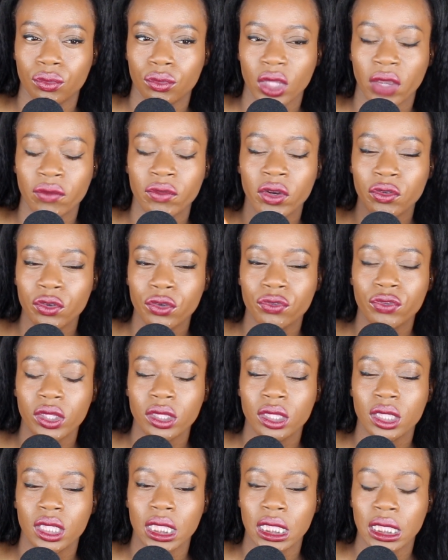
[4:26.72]
I've never
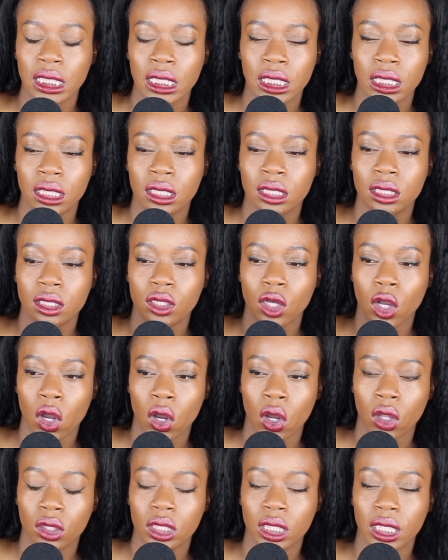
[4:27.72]
felt at ease
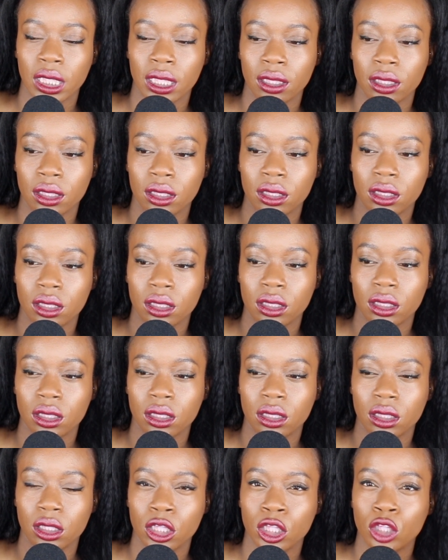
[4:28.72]
calling
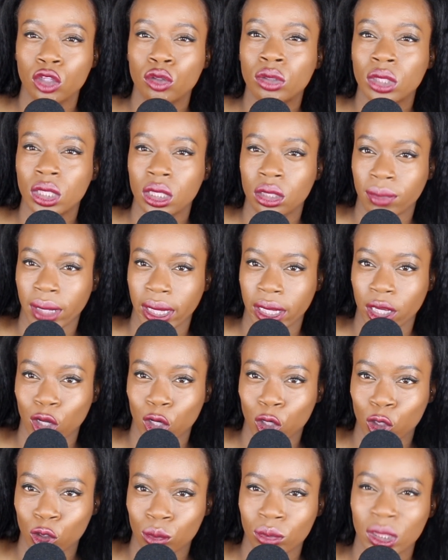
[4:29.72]
Houston my
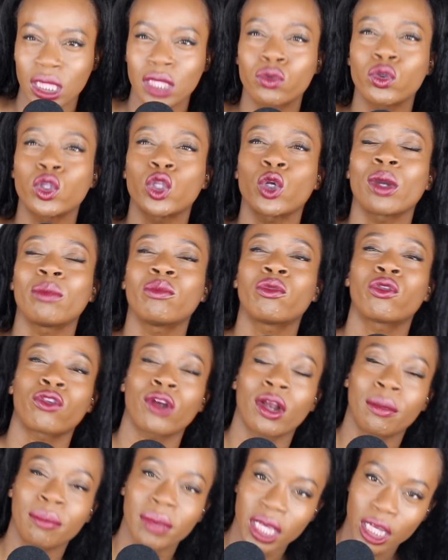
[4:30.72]
home, even though I'm
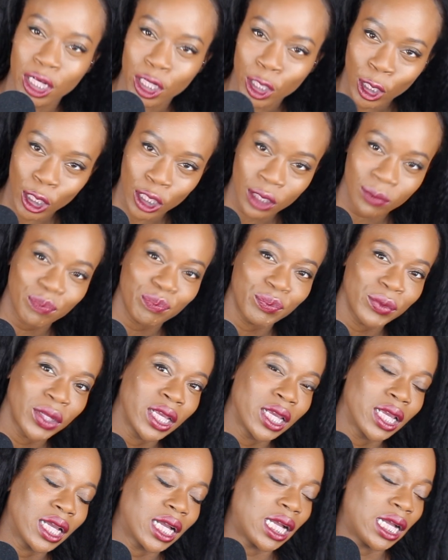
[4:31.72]
from here.
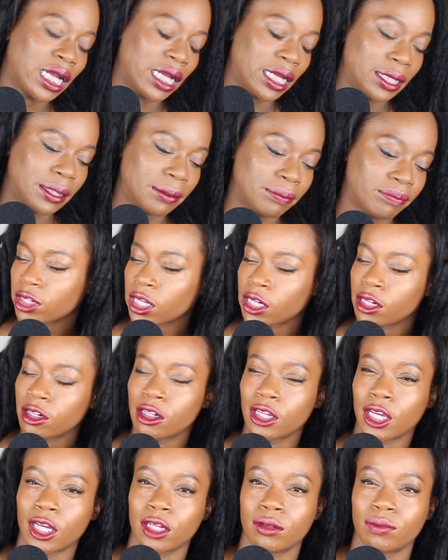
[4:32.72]
I
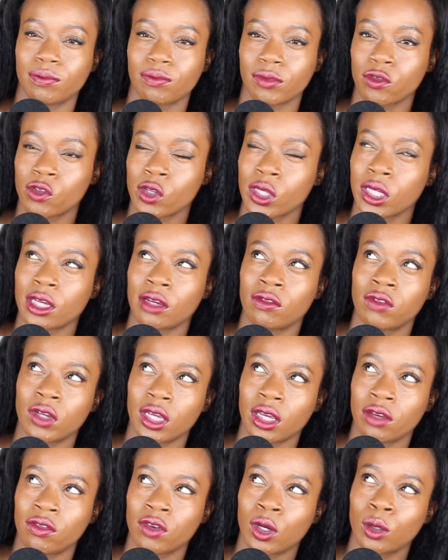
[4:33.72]
don't know. I feel like
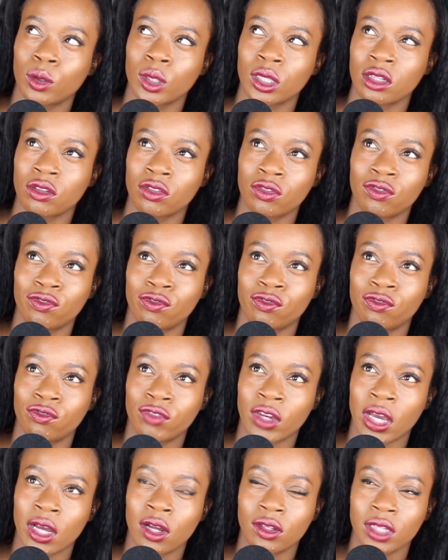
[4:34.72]
I've always
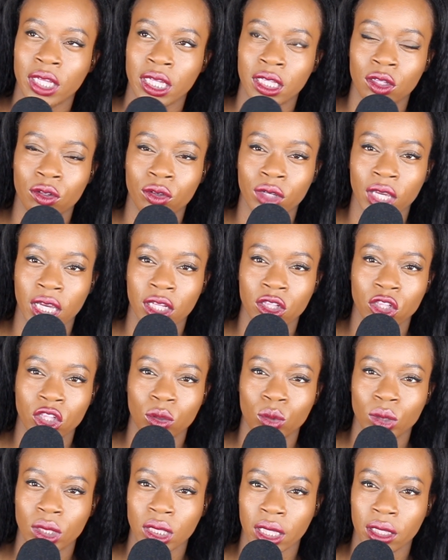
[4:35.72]
felt like
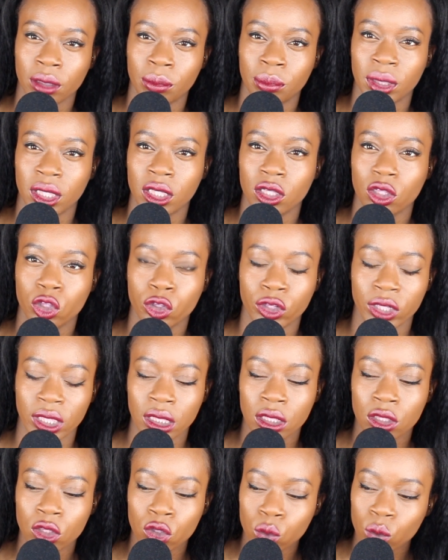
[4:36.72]
location was a bit
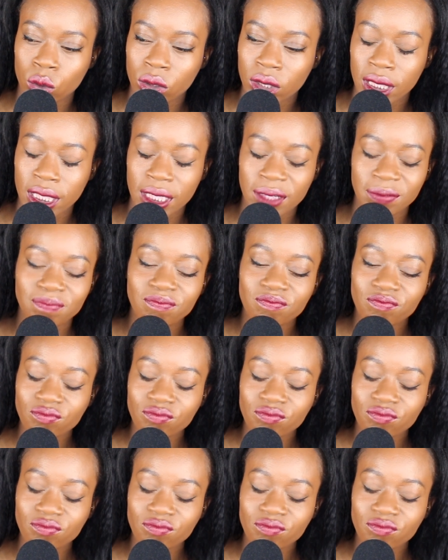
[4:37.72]
transitory.